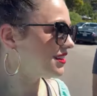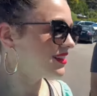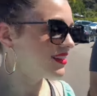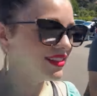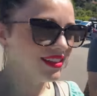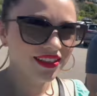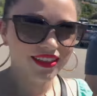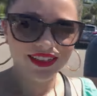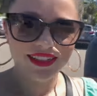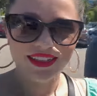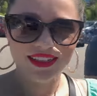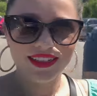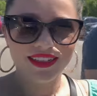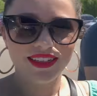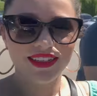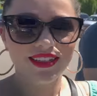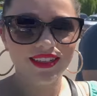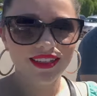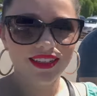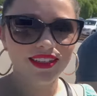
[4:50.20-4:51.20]
Another day
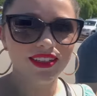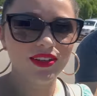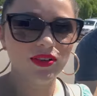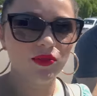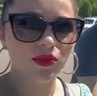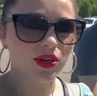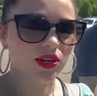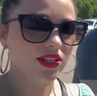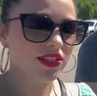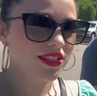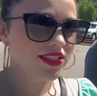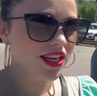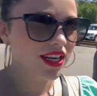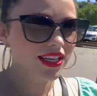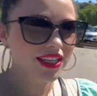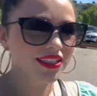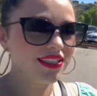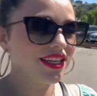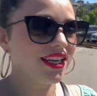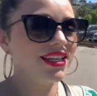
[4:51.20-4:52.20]
of sun. We're in
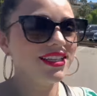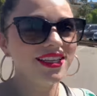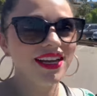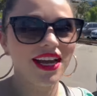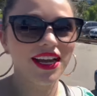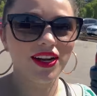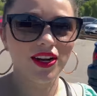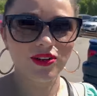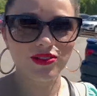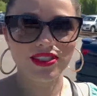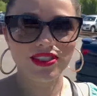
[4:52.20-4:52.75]
sunny Ooh, San Diego